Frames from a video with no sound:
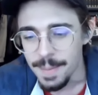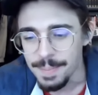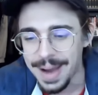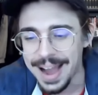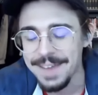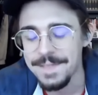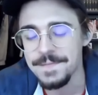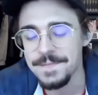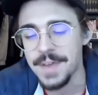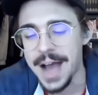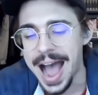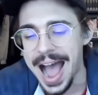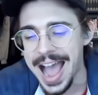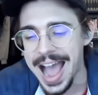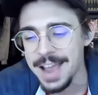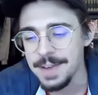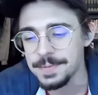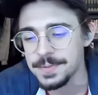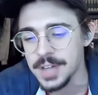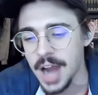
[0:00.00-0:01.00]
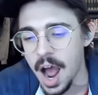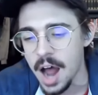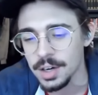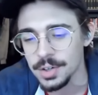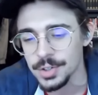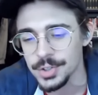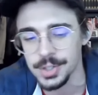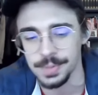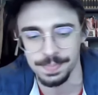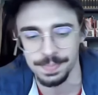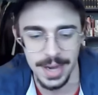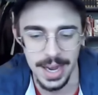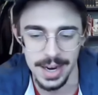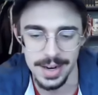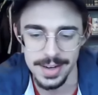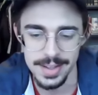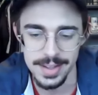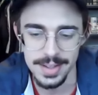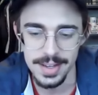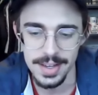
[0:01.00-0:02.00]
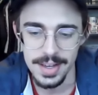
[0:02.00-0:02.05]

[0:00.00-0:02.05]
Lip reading: by $5 a month,